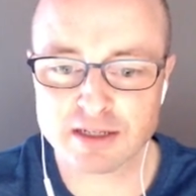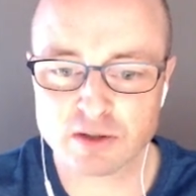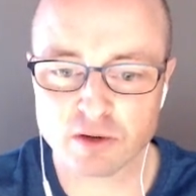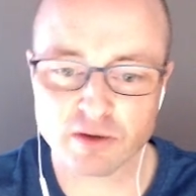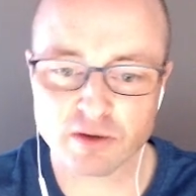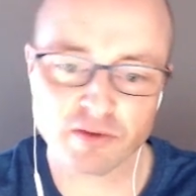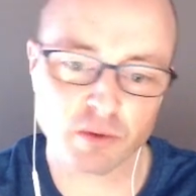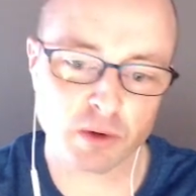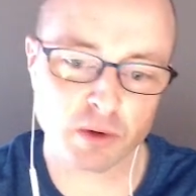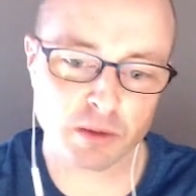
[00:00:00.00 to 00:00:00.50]
So
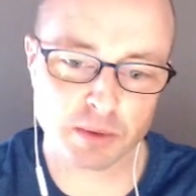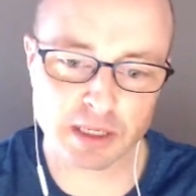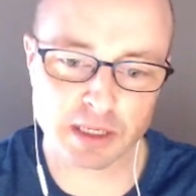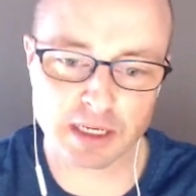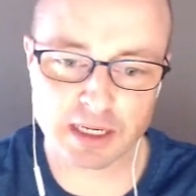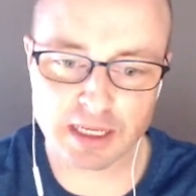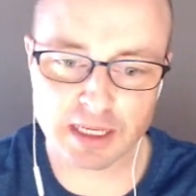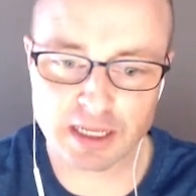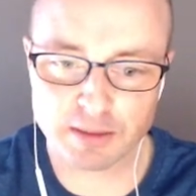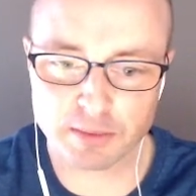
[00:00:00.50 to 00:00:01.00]
if you want to put
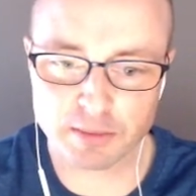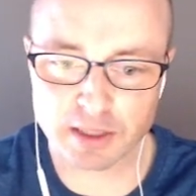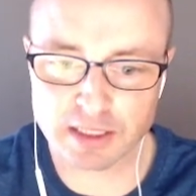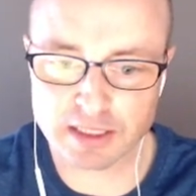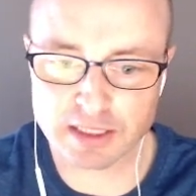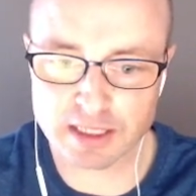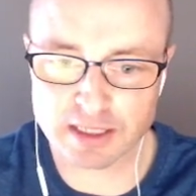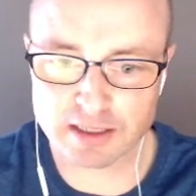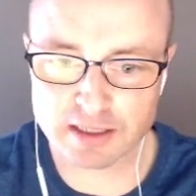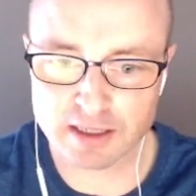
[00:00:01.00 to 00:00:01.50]
in an end by
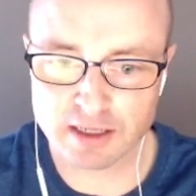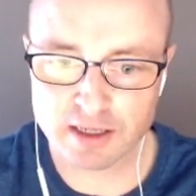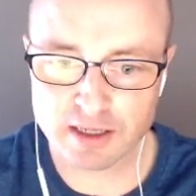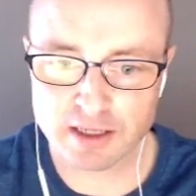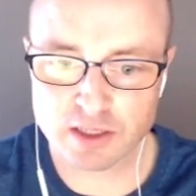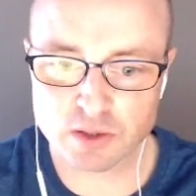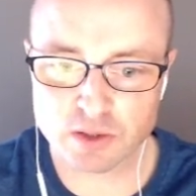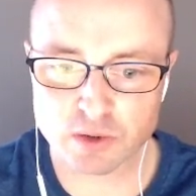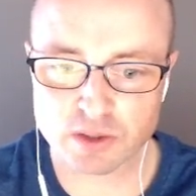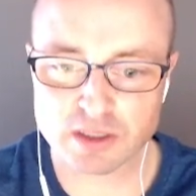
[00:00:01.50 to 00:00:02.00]
date,
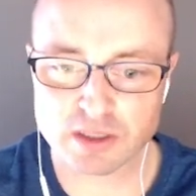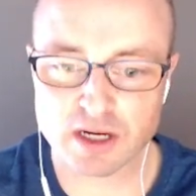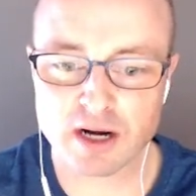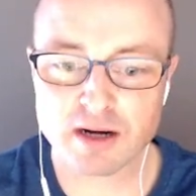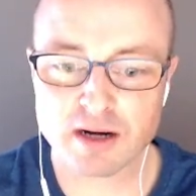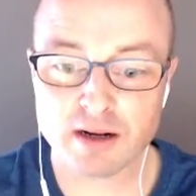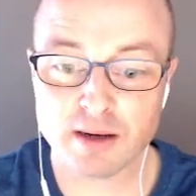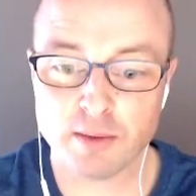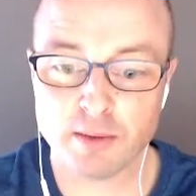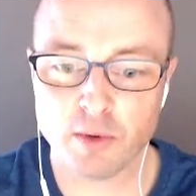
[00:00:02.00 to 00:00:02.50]
so it
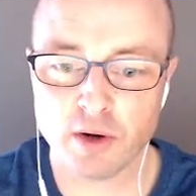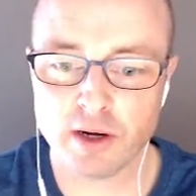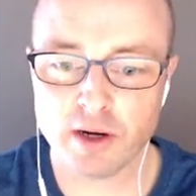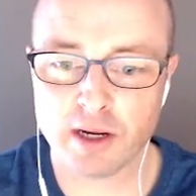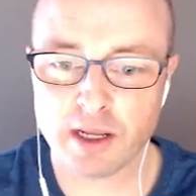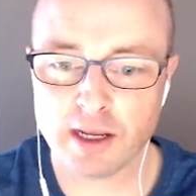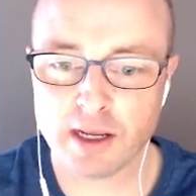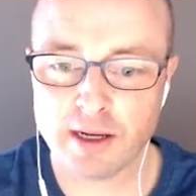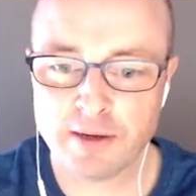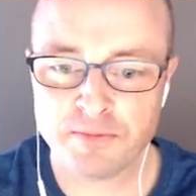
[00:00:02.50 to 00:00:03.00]
started on the
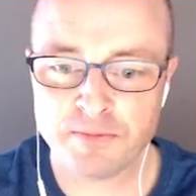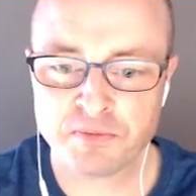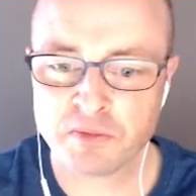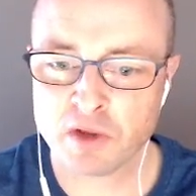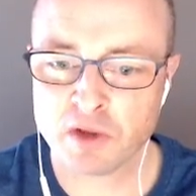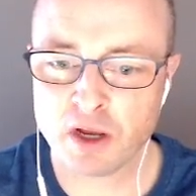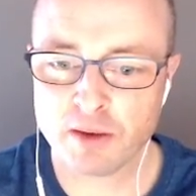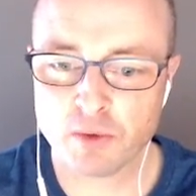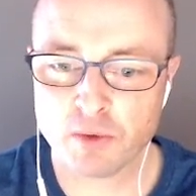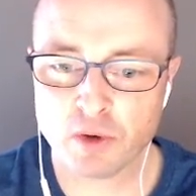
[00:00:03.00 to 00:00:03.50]
Monday, I'm going